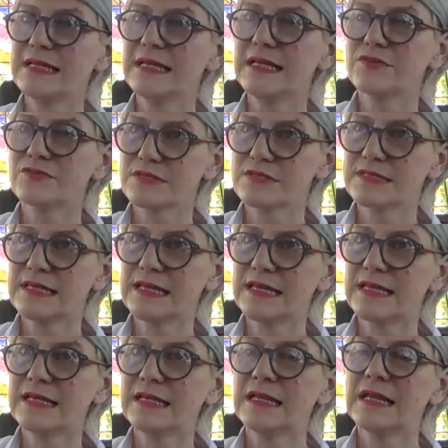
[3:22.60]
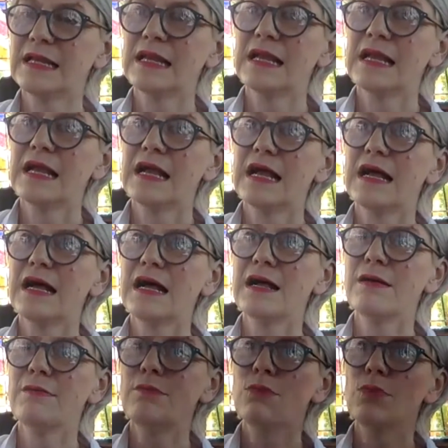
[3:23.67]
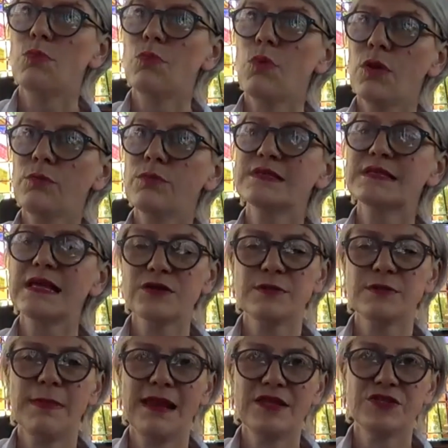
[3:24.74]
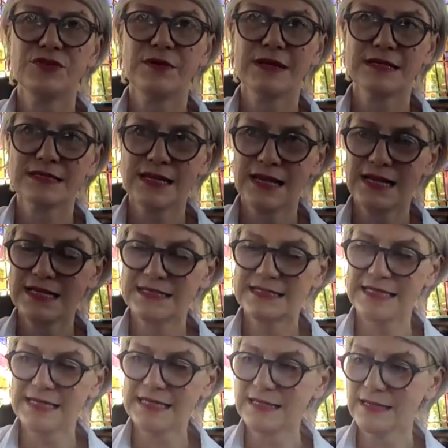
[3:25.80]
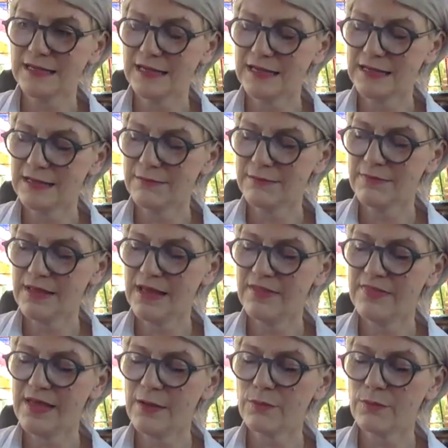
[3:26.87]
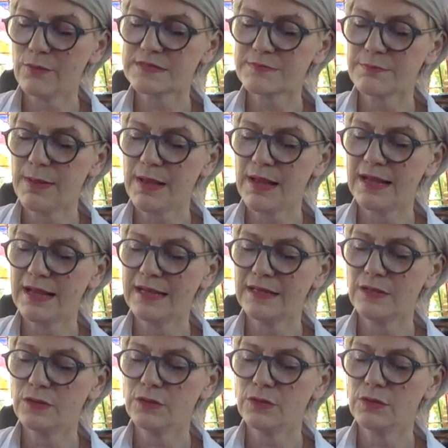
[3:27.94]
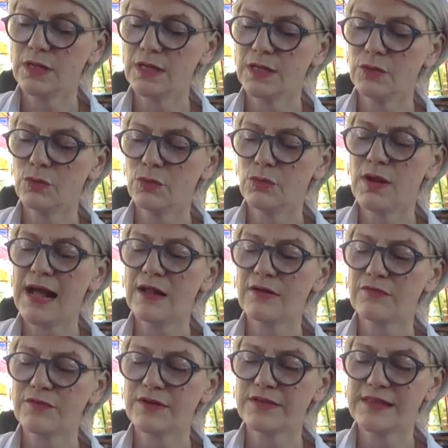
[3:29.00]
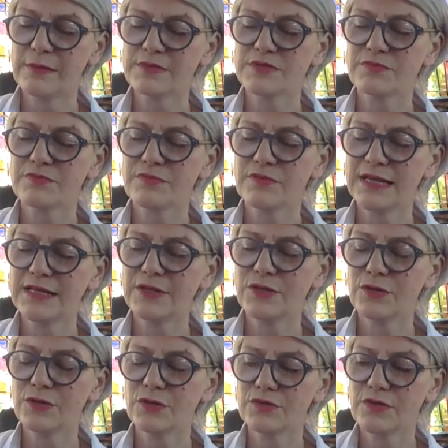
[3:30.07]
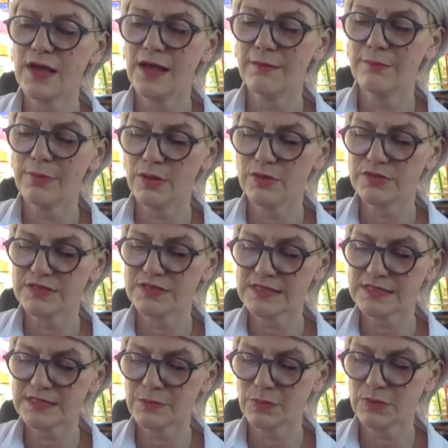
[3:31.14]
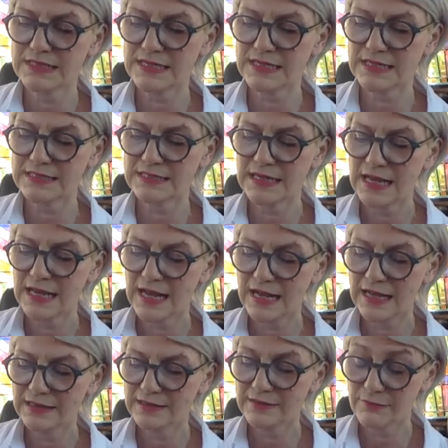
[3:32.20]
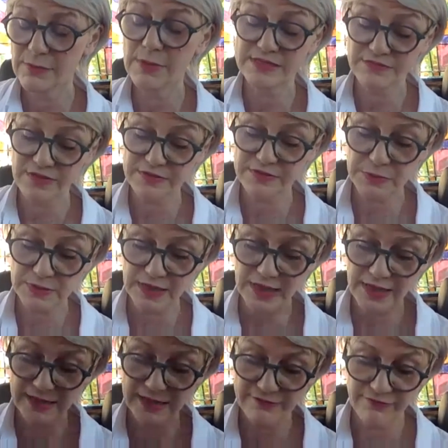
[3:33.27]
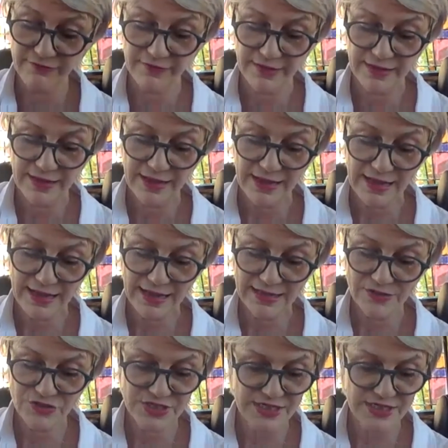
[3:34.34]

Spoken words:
interesting. One was how to manage your anxiety, and that was by Laura Alfred. That was a really good post that someone did, and it was Facebook Live. And